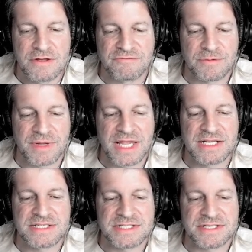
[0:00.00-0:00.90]
From
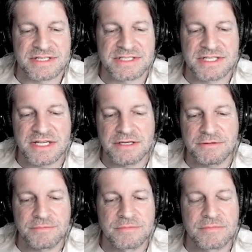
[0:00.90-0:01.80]
8 to
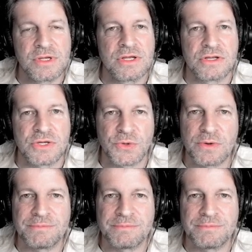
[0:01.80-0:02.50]
16, you're